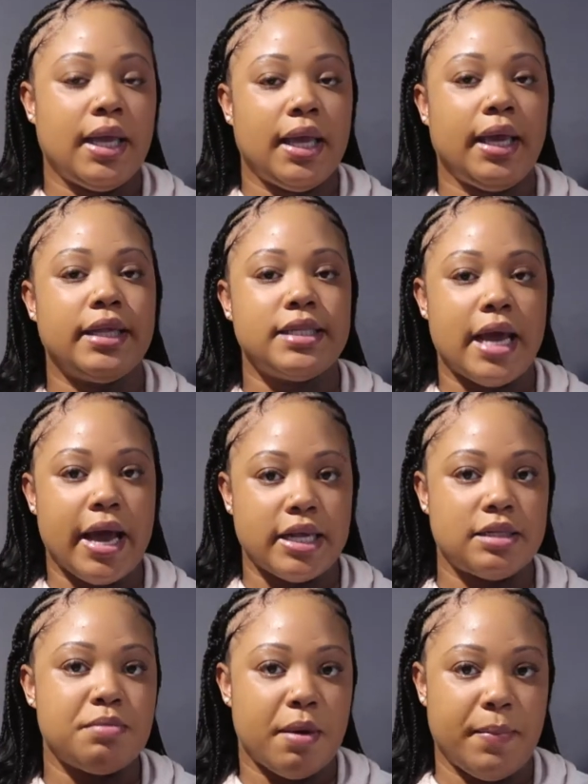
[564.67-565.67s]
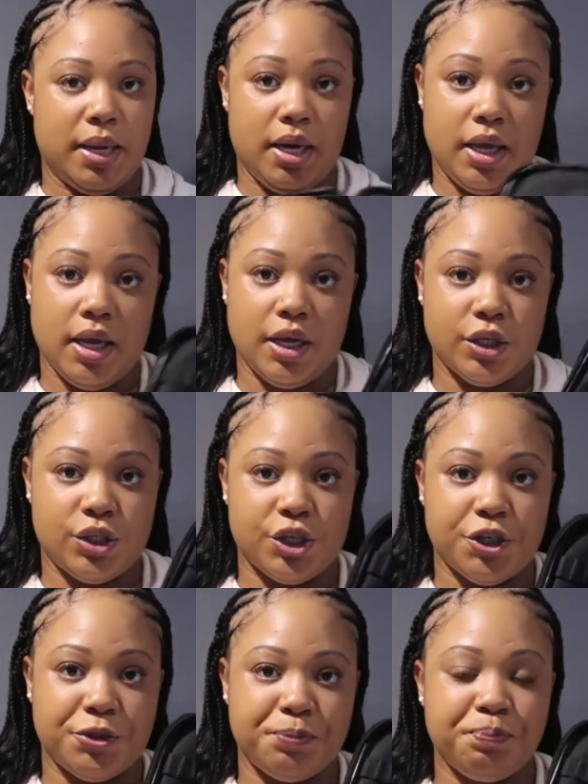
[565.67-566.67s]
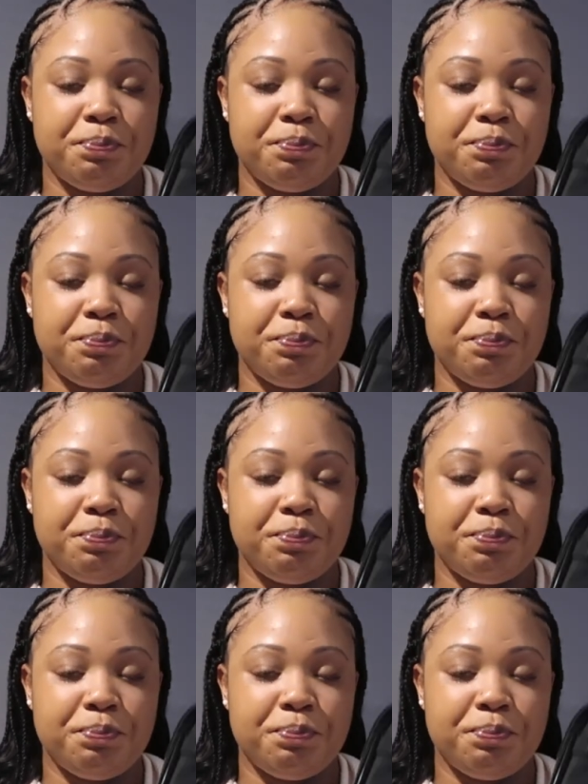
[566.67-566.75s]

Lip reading: his asthma medication.